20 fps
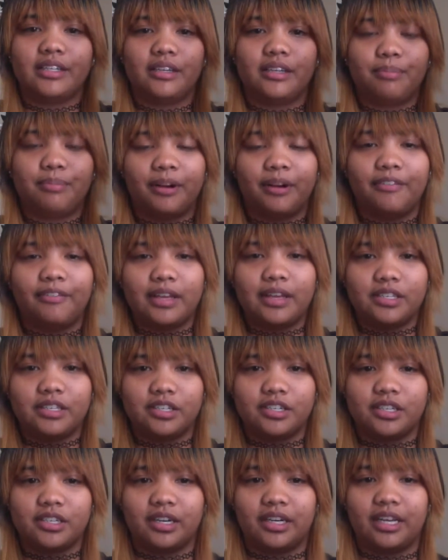
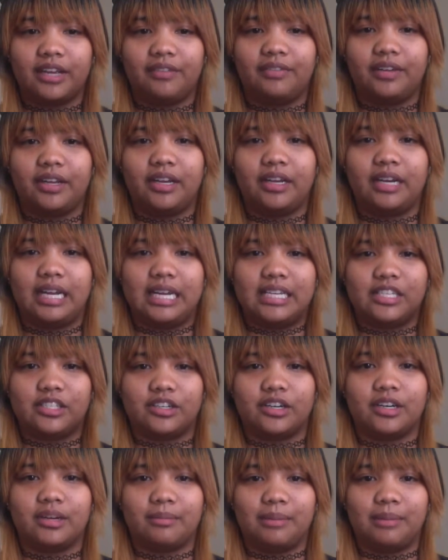professors are given a
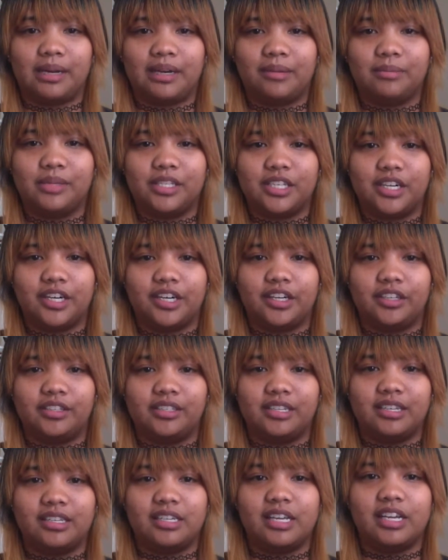certain amount of material
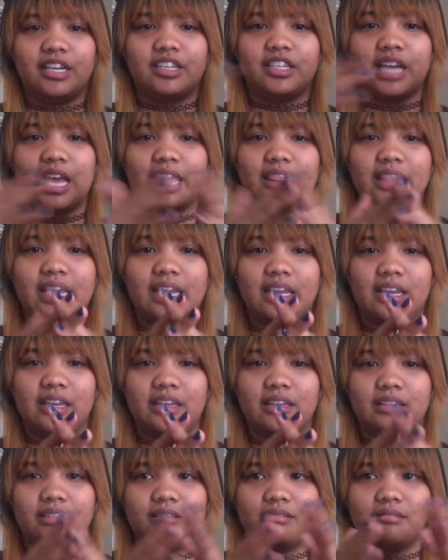to teach and
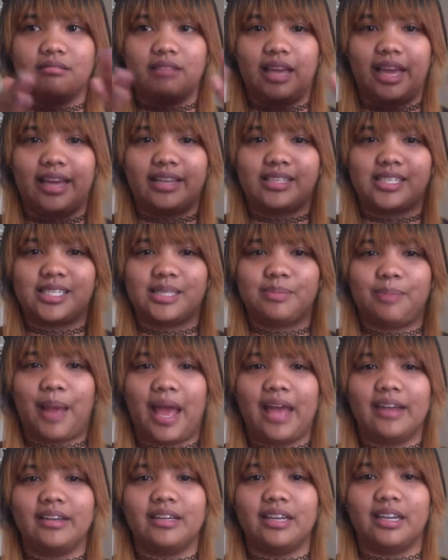they
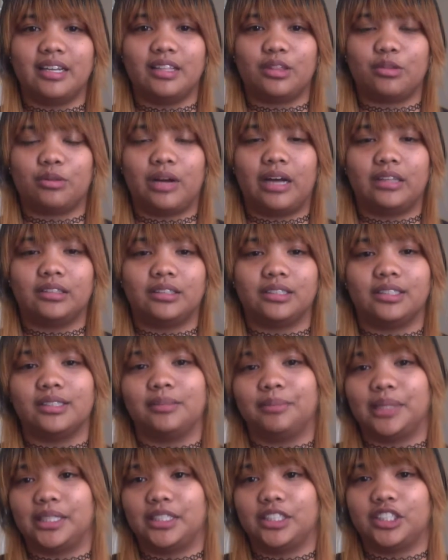expand it throughout the
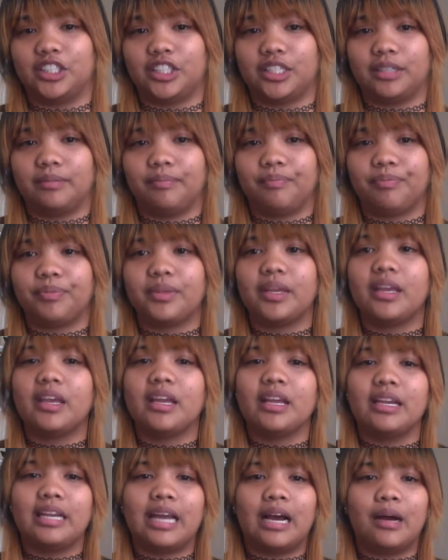semester.
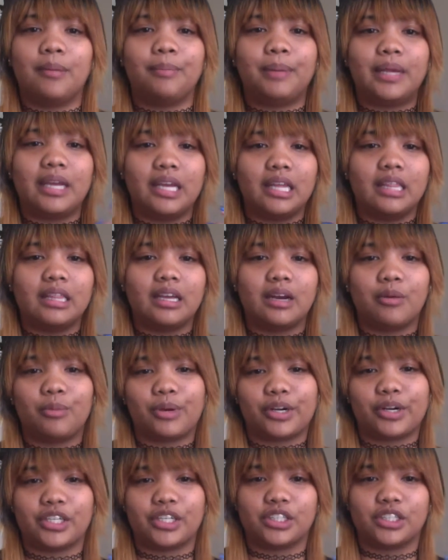Now, being that
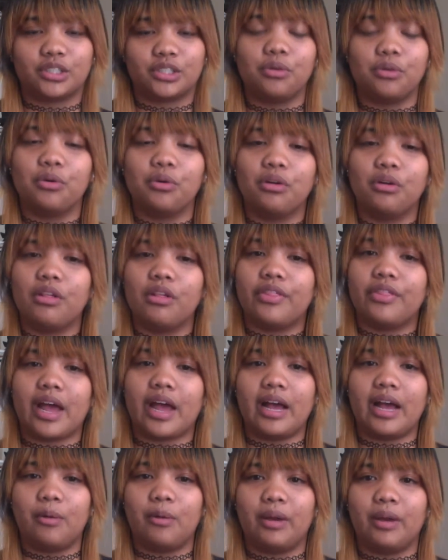we're a school
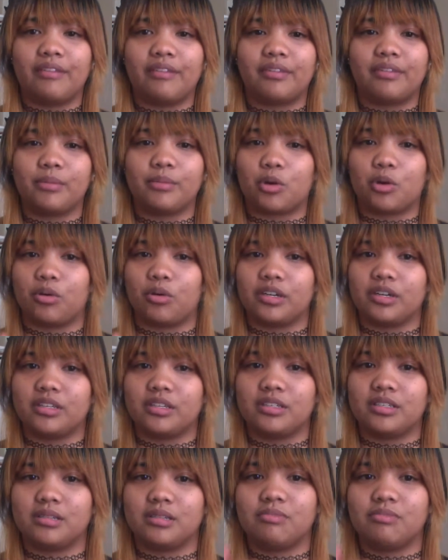that went from the quarter
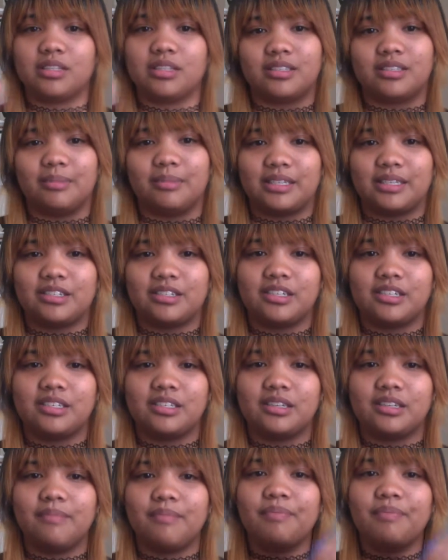system to the semester
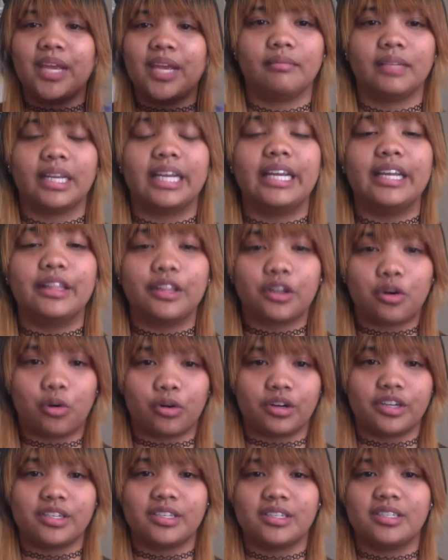system, in the
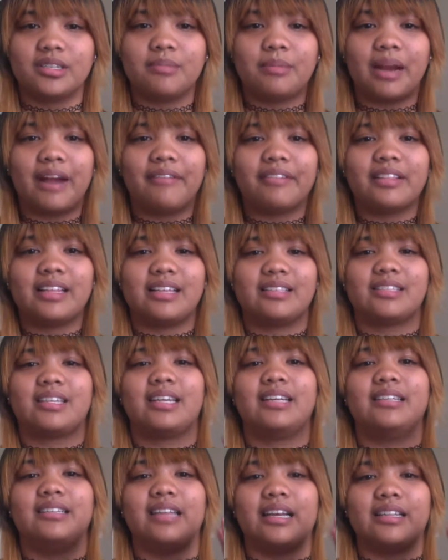quarter system, everything's
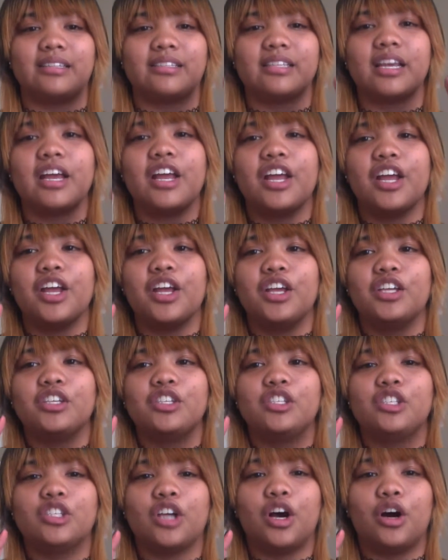condensed.
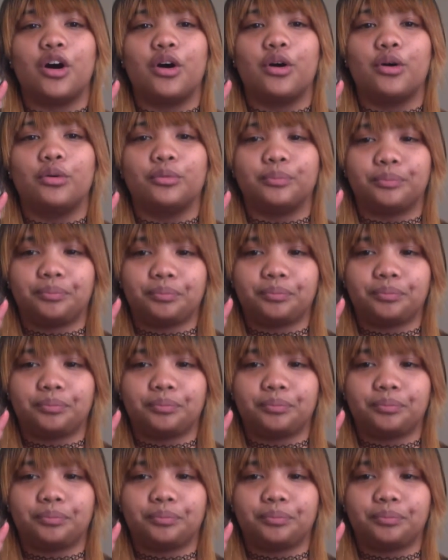So